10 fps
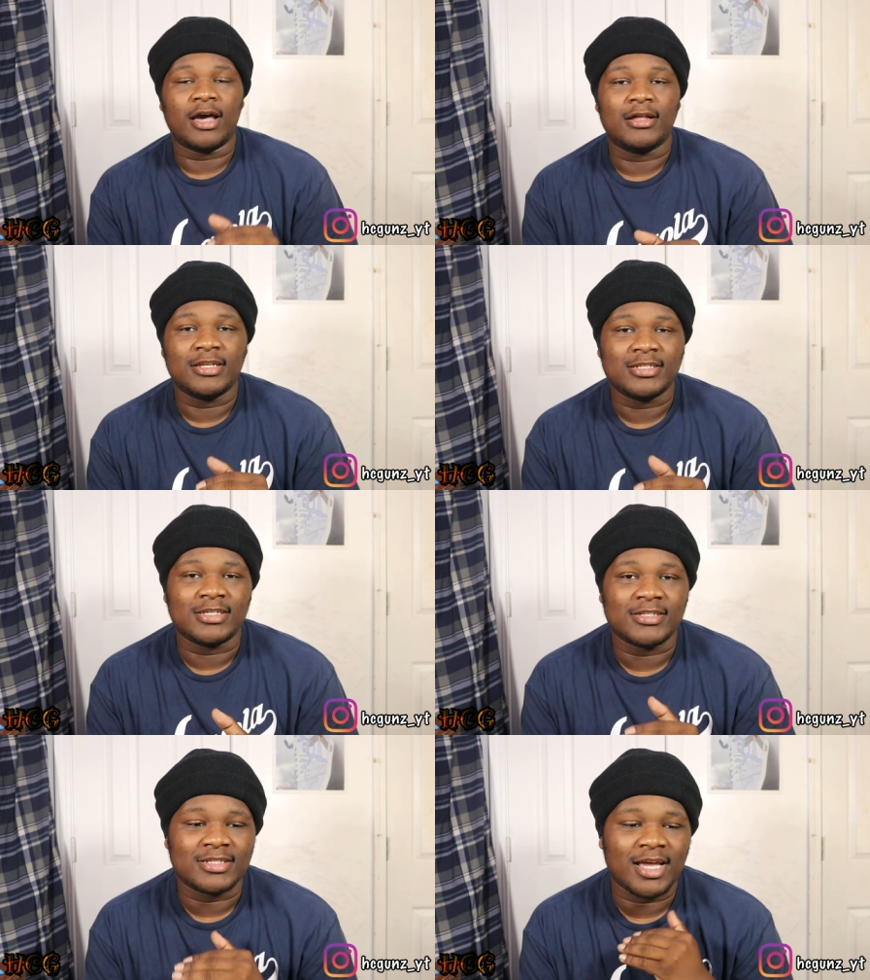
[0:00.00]
this
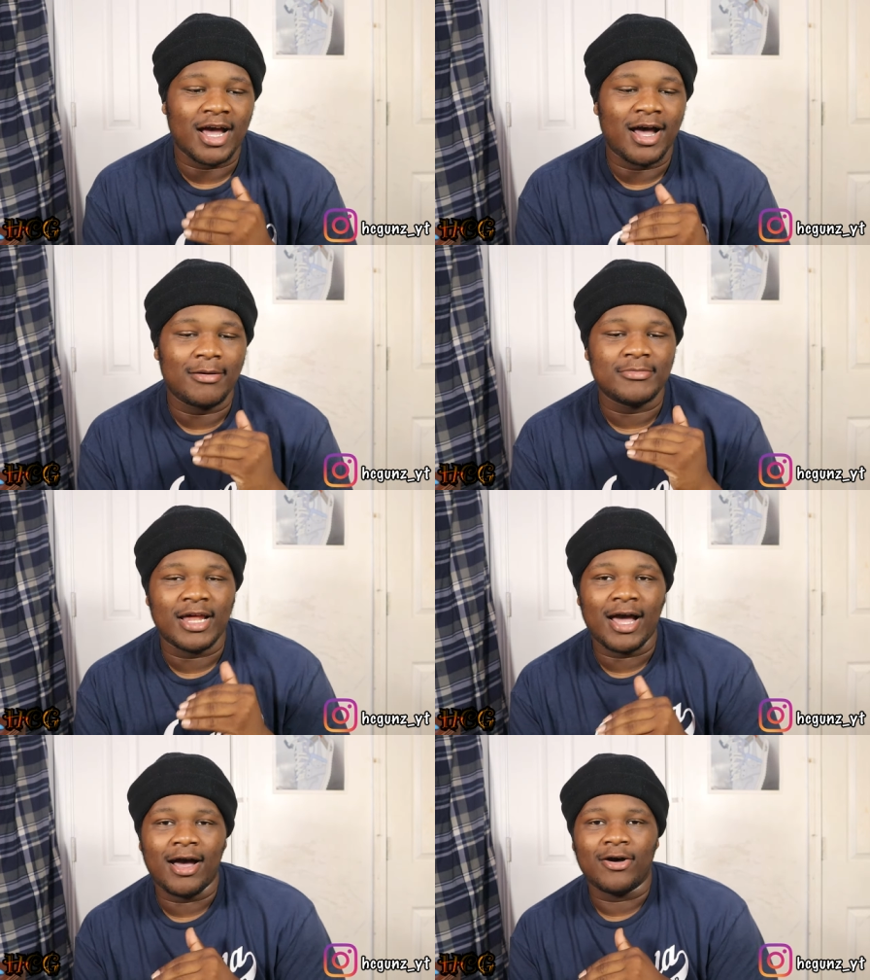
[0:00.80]
is calm
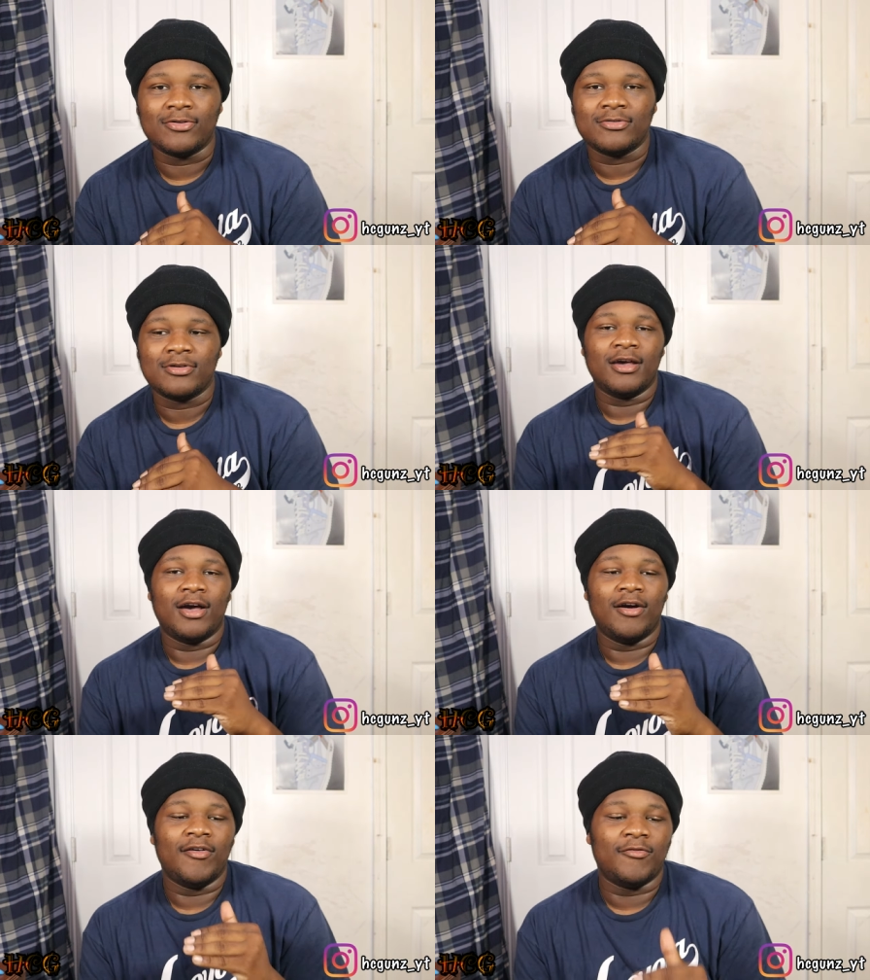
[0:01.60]
down
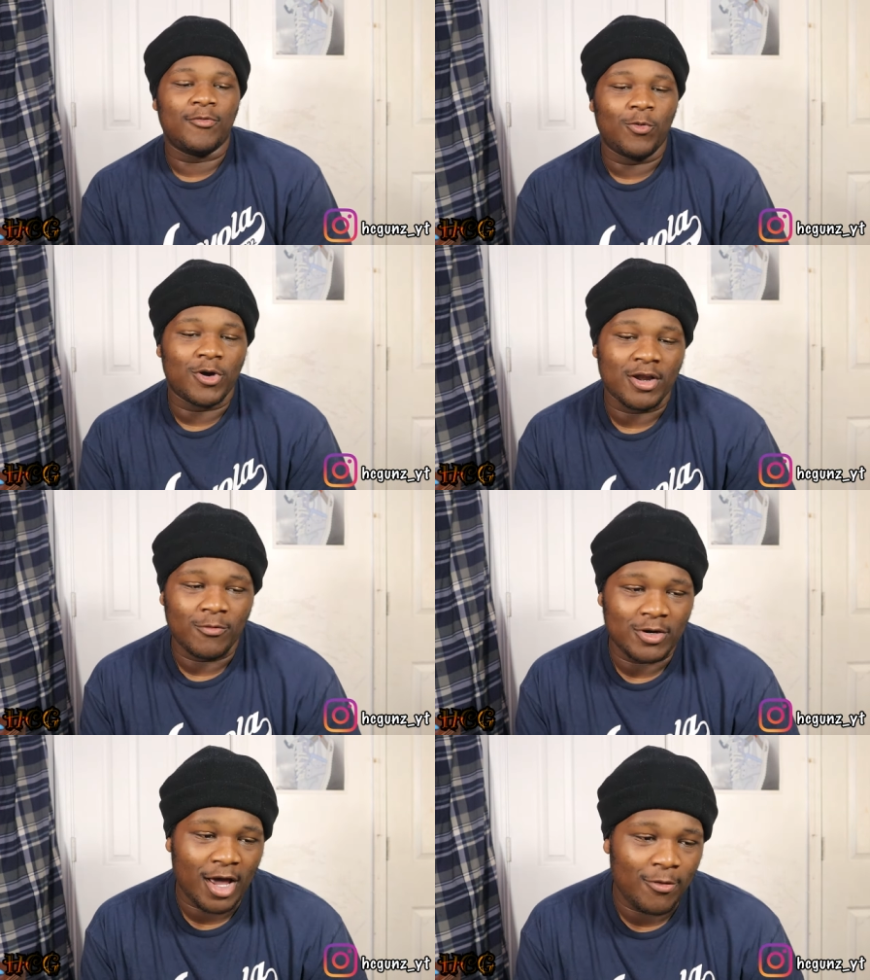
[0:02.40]
of where
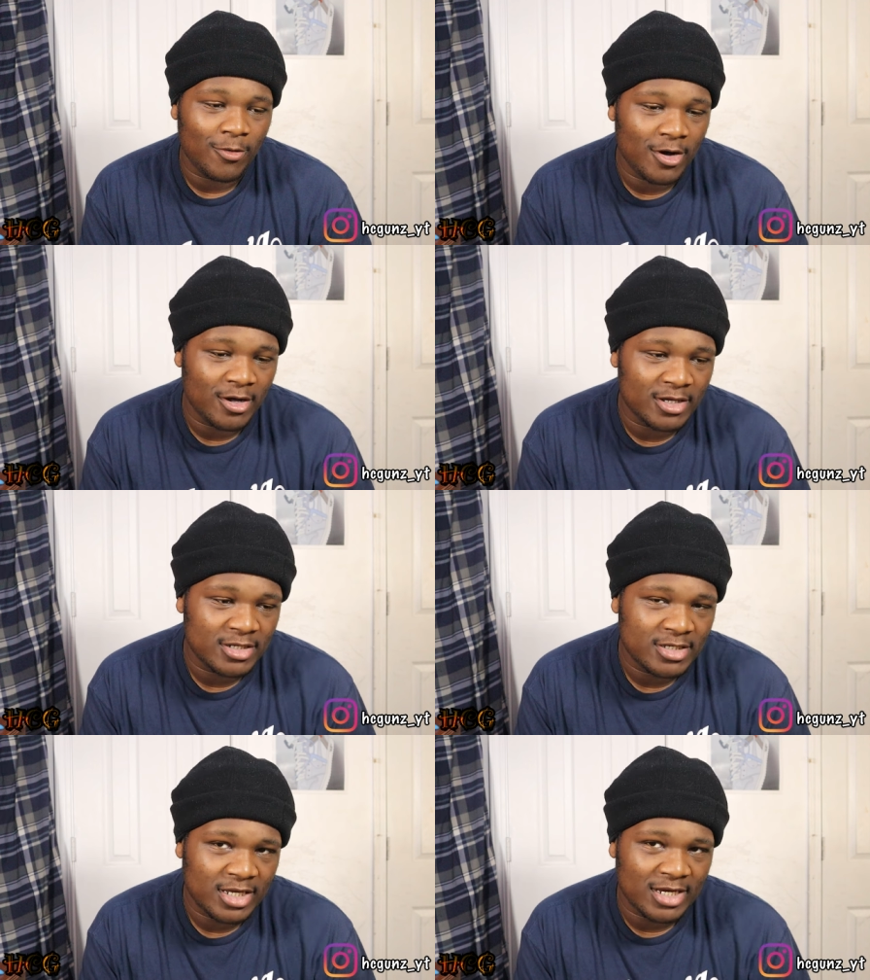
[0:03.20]
what I
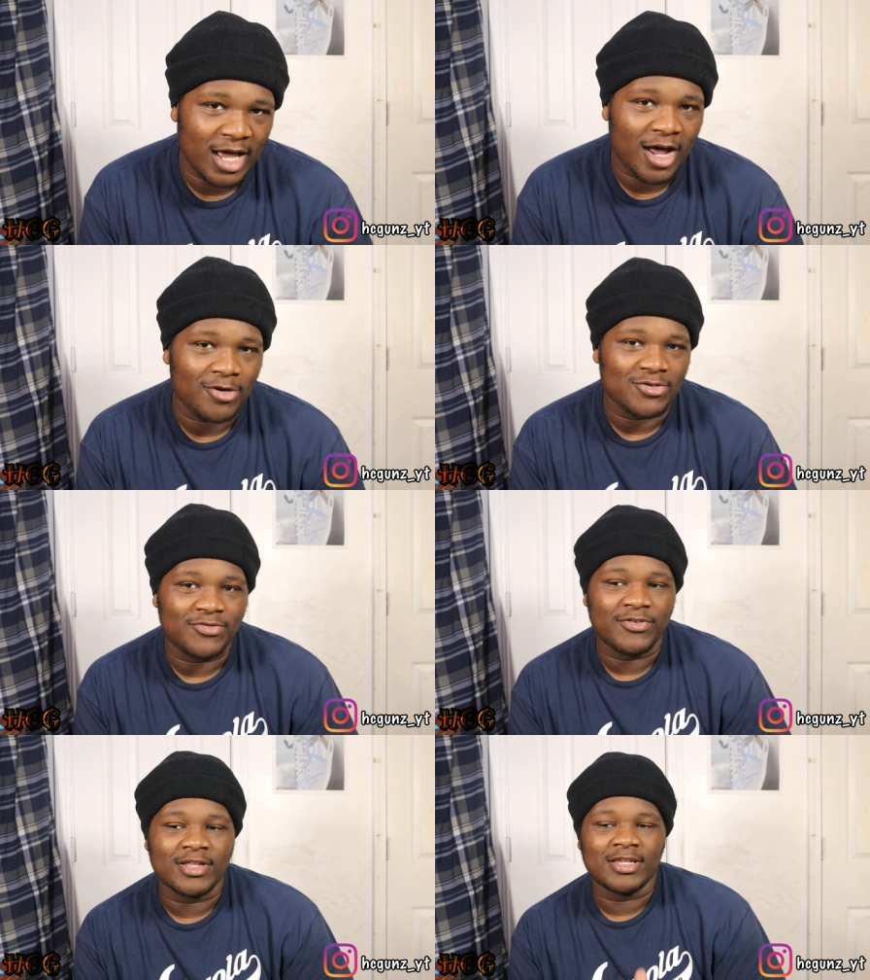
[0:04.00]
was and how I was
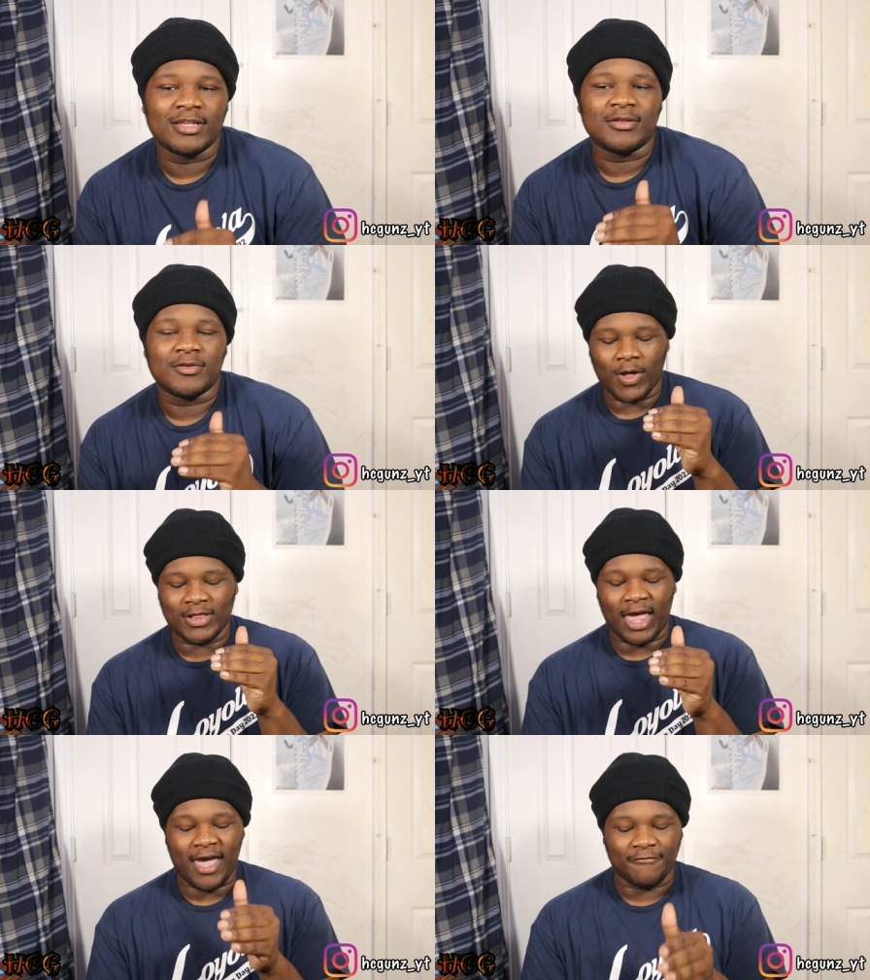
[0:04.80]
feeling
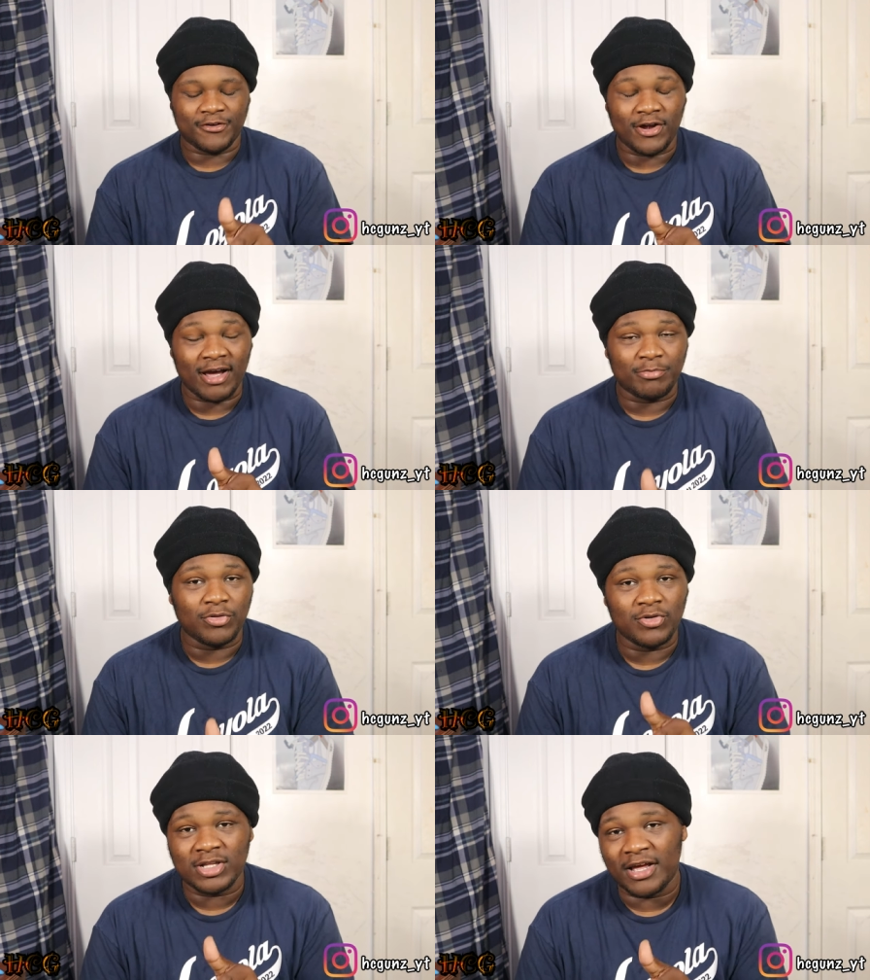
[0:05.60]
the after I
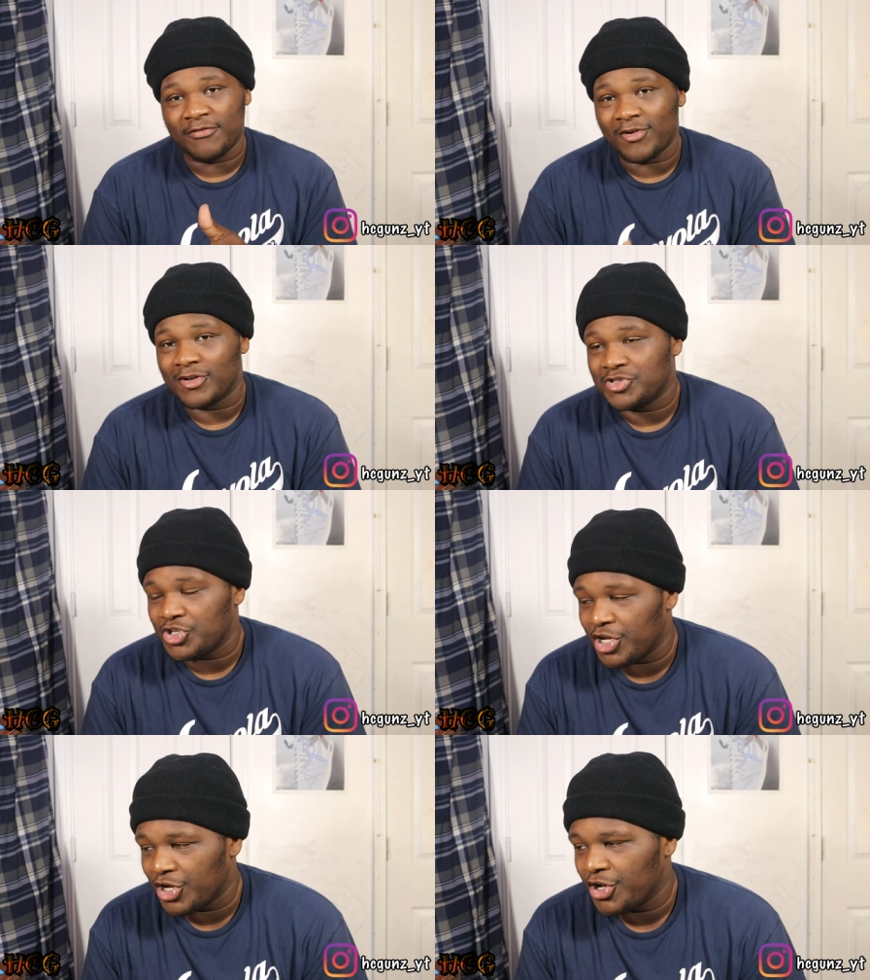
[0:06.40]
pulled that first
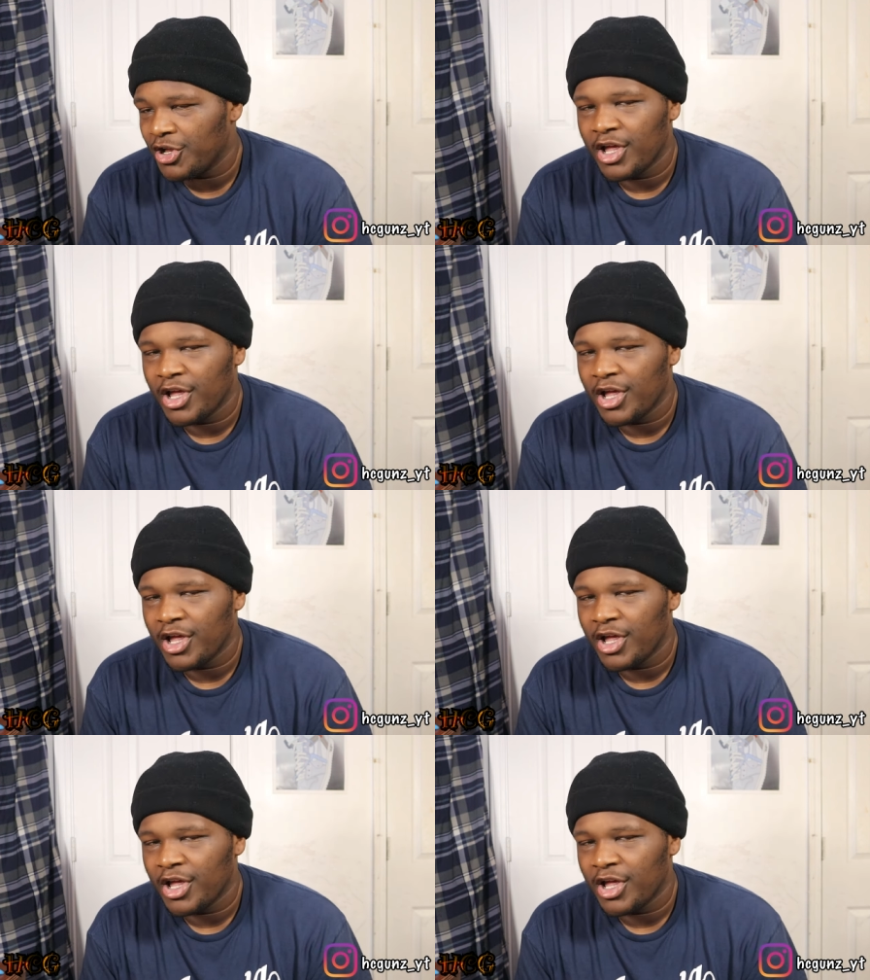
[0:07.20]
trigger